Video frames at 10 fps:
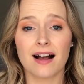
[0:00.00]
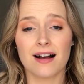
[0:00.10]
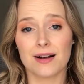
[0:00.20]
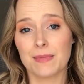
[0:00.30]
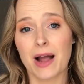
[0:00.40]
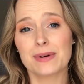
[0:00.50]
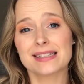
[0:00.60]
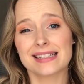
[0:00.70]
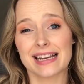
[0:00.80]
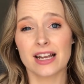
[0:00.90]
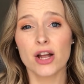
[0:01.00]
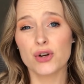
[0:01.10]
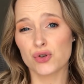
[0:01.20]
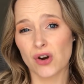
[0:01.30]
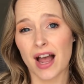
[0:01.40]
I would say
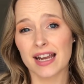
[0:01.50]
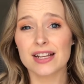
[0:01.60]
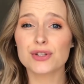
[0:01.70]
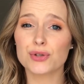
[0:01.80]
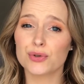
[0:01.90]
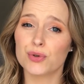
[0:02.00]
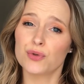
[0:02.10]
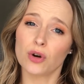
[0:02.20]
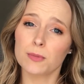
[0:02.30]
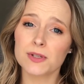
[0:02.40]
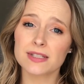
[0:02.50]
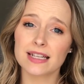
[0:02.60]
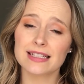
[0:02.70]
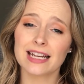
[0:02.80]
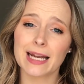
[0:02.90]
dry to normal
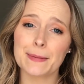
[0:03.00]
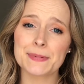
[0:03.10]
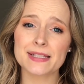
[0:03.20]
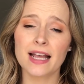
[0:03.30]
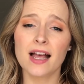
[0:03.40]
skin types.